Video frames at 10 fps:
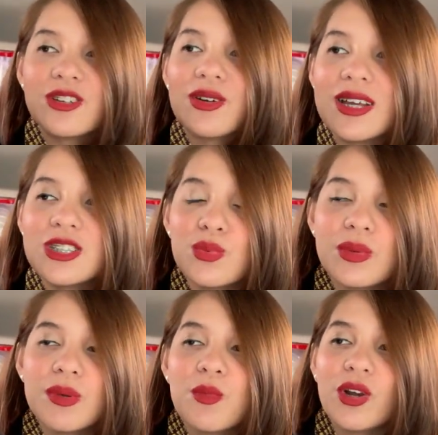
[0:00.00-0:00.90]
The rest
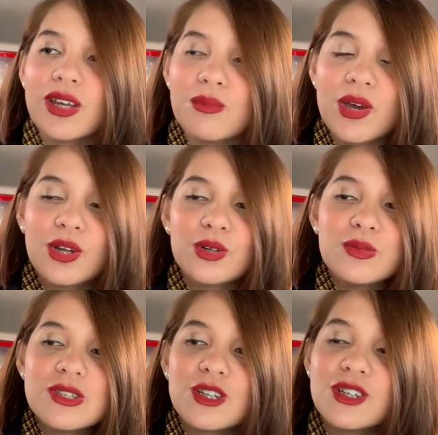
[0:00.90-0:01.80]
will be boarded by
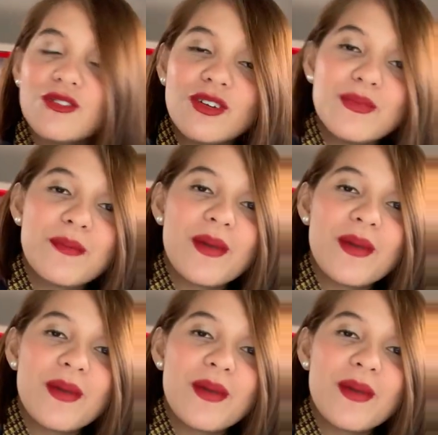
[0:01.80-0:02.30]
groups starting from the